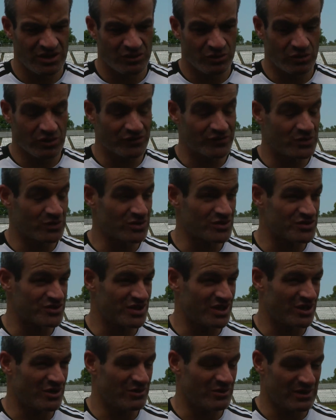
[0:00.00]
Well, of course, you
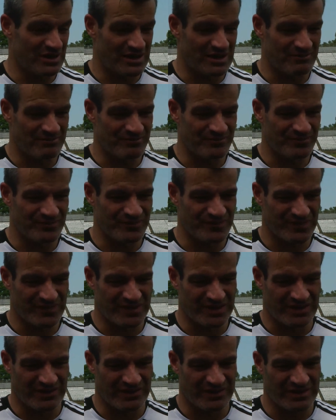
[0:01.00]
know, and
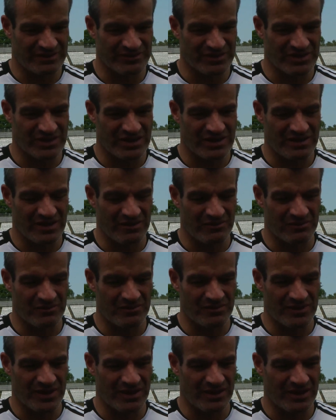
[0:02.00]
you know, another guy
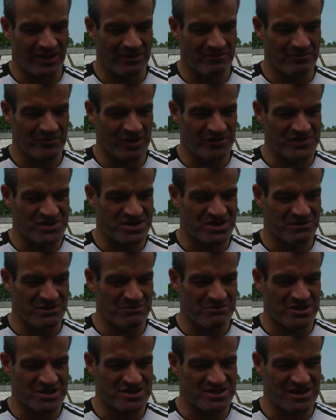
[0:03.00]
that obviously we
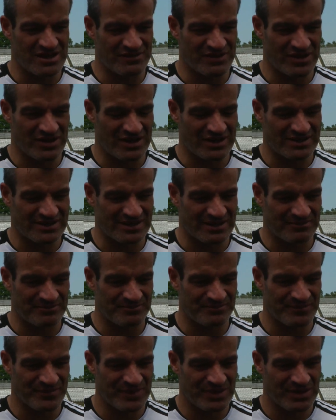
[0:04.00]
missed the other night. You
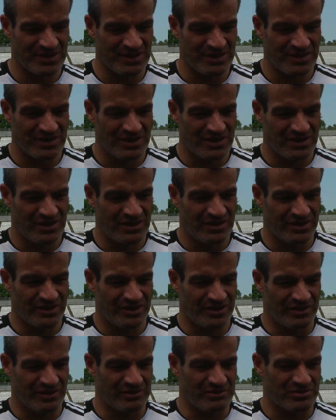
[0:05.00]

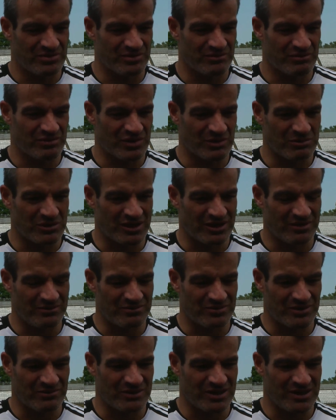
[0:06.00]
know, probably
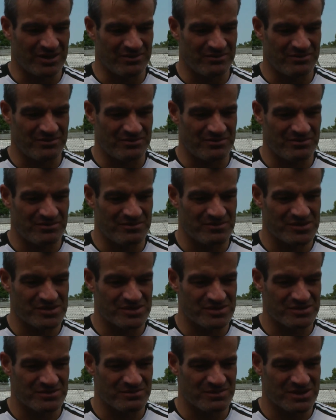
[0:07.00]

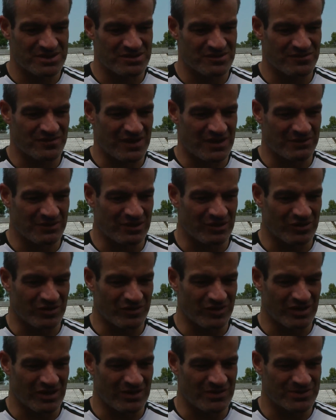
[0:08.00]
is a bit too far. You look at
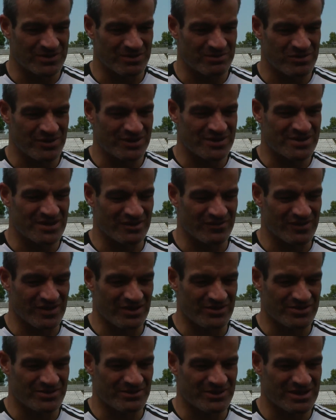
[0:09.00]
the goals; they're pretty soft
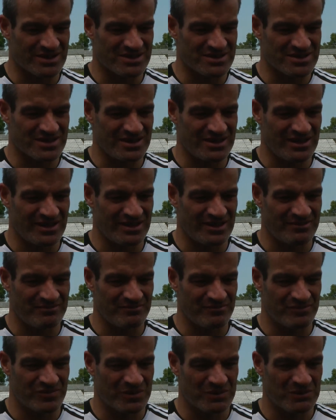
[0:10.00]
goals that we conceded,
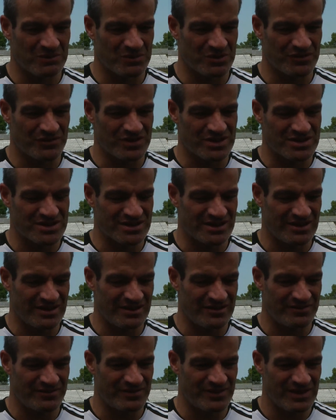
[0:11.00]
and probably wouldn't have
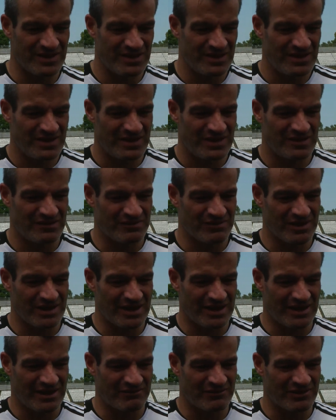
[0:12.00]
conceded if we
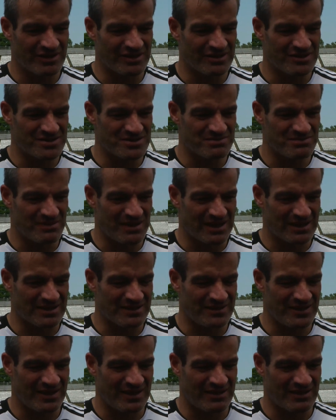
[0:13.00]
had our regulars back
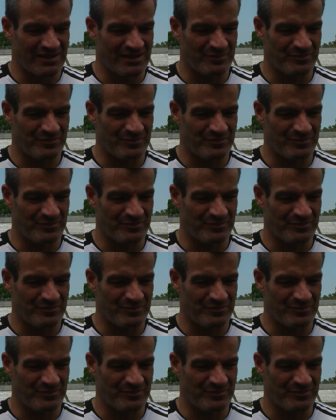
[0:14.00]
in there.